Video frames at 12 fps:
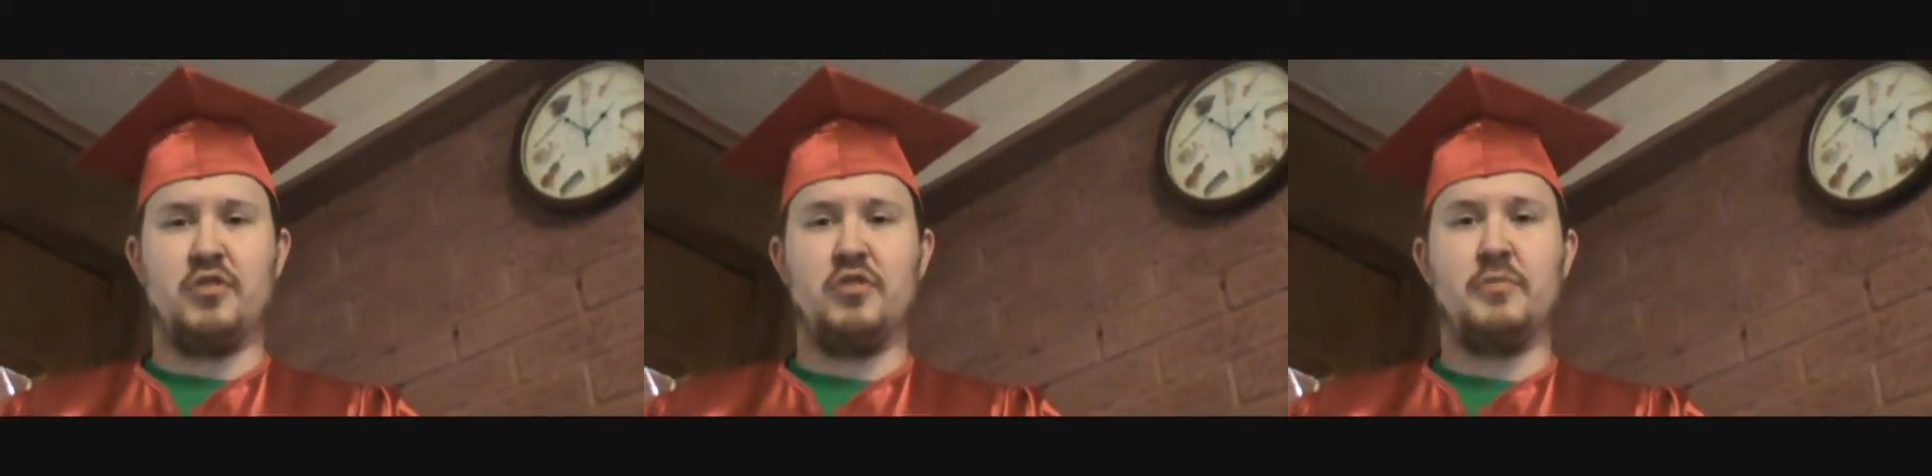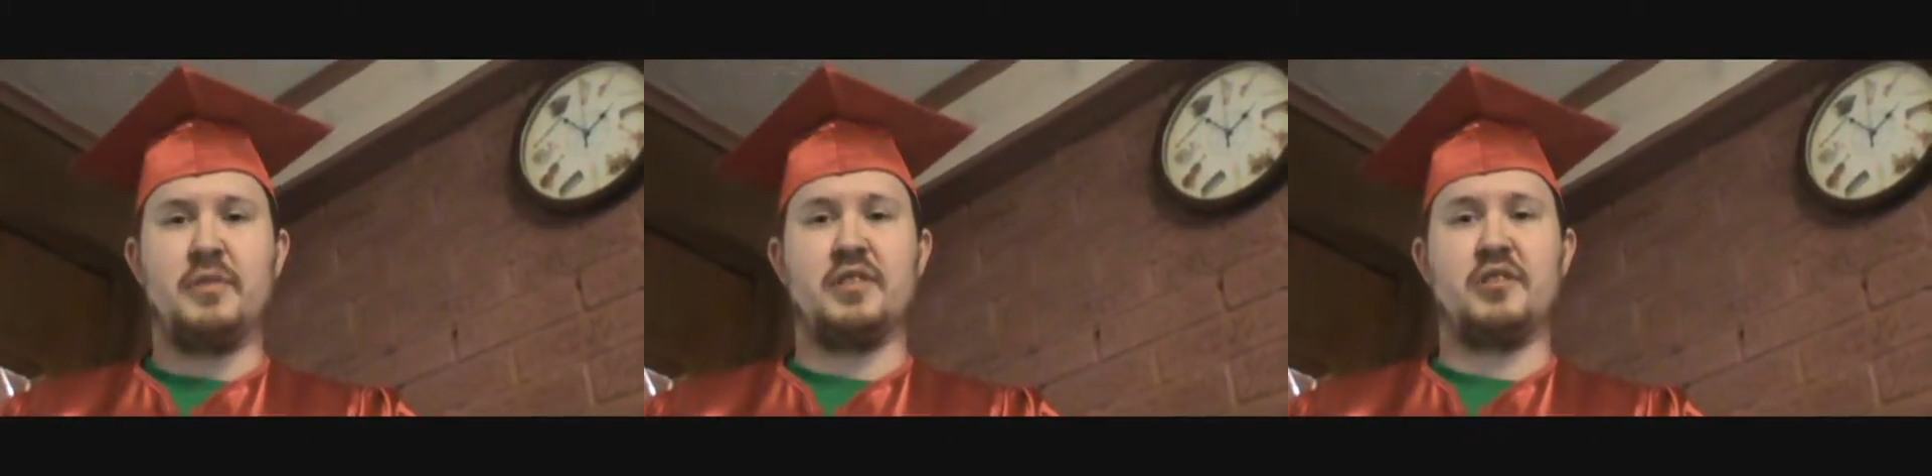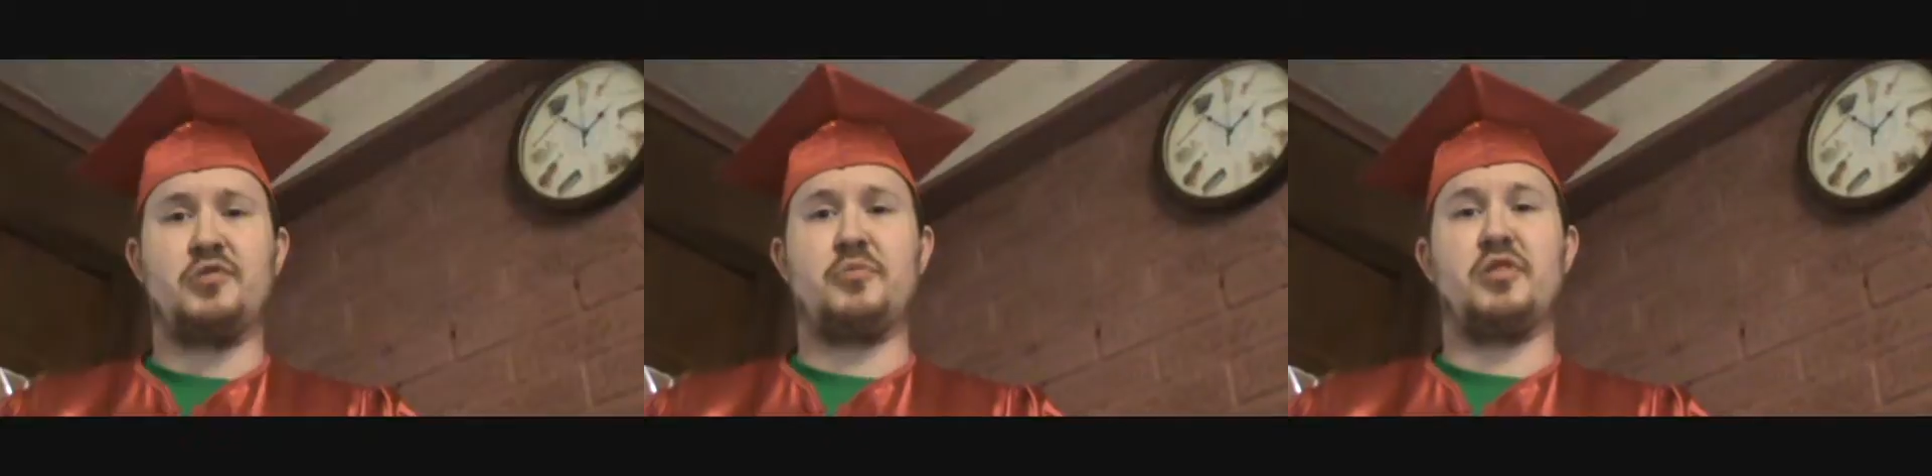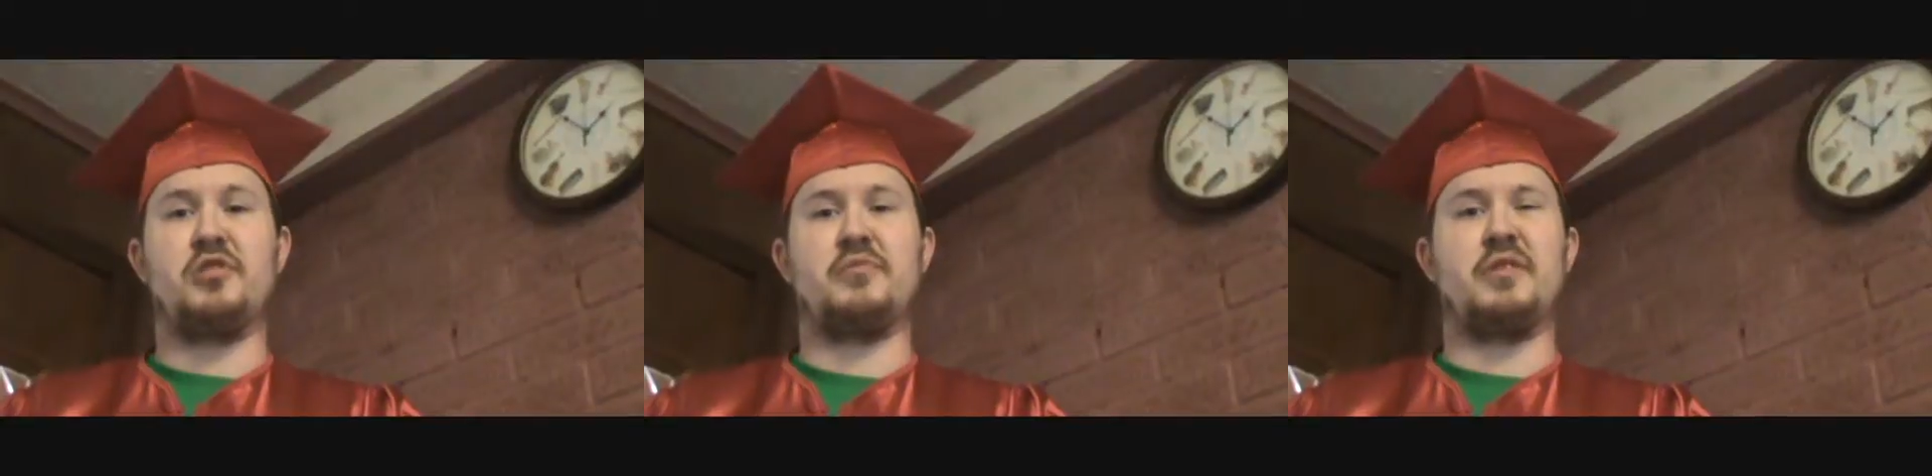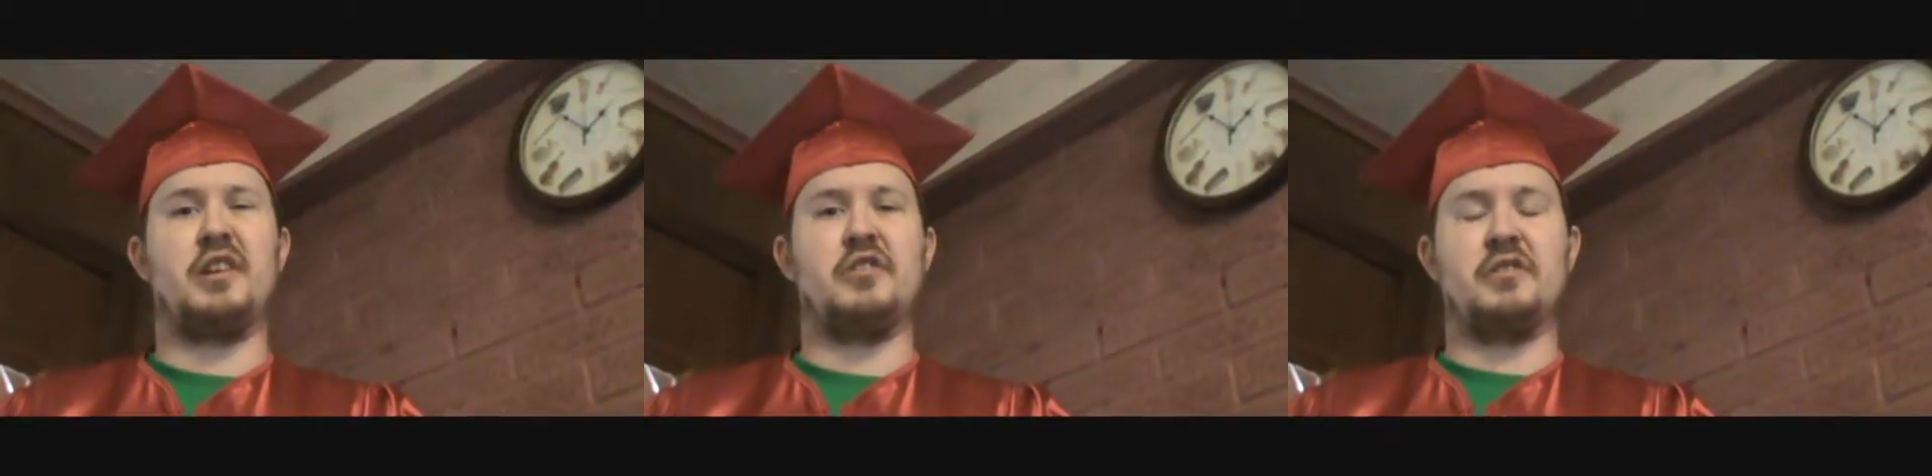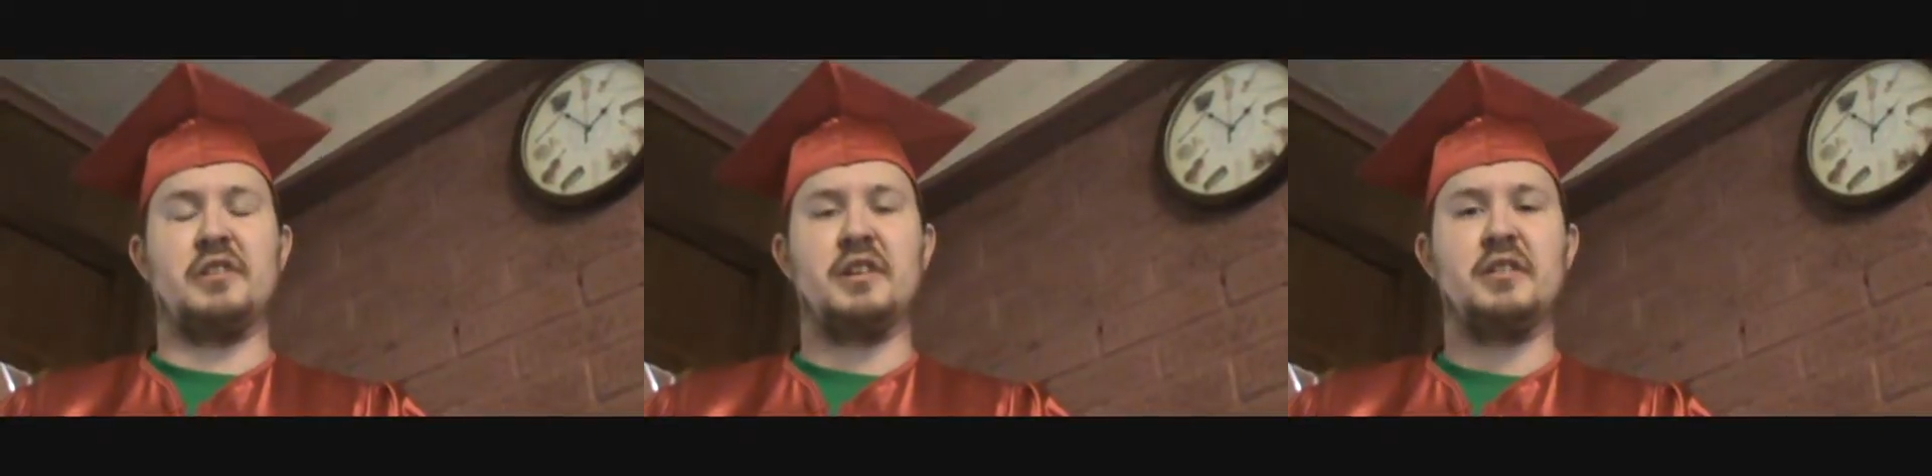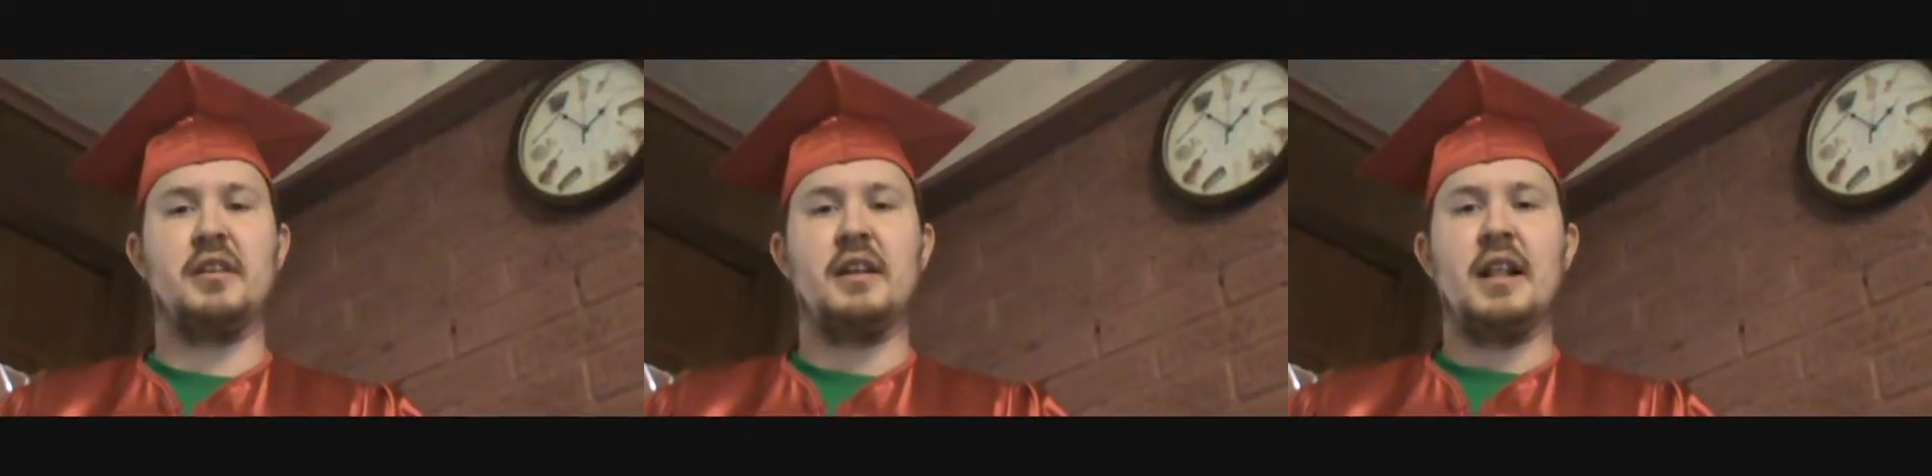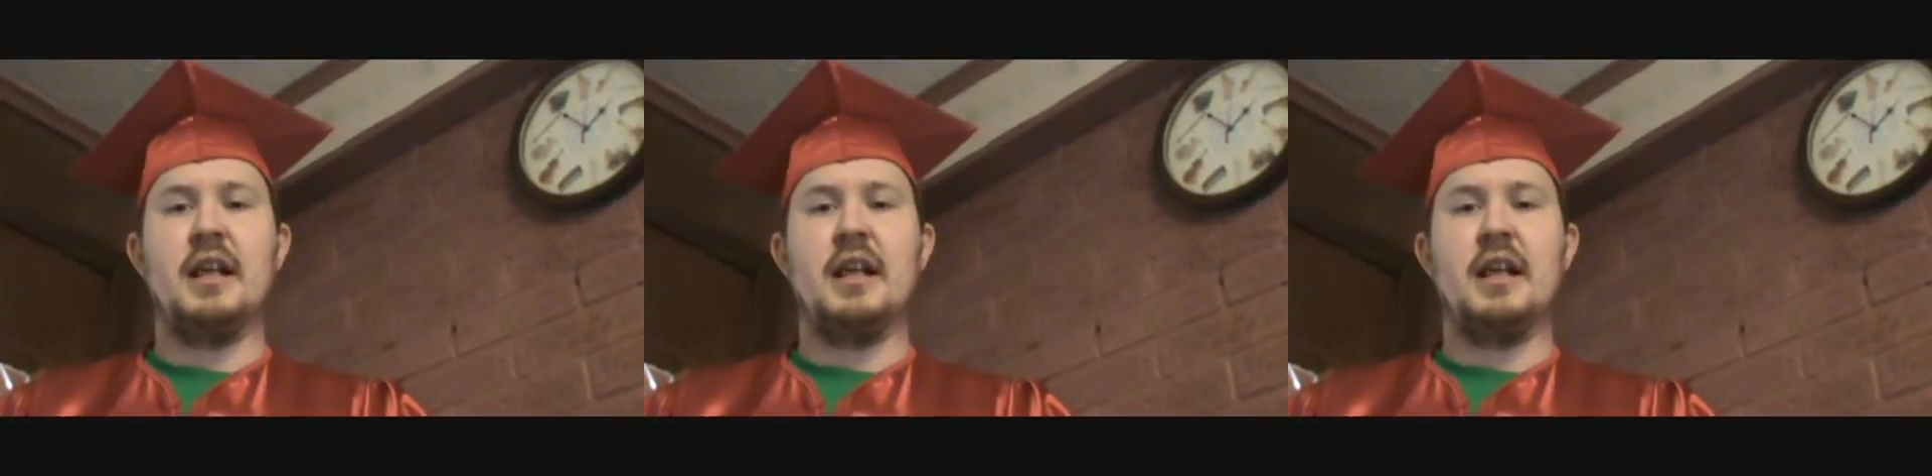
pro because super awesome's not out yet,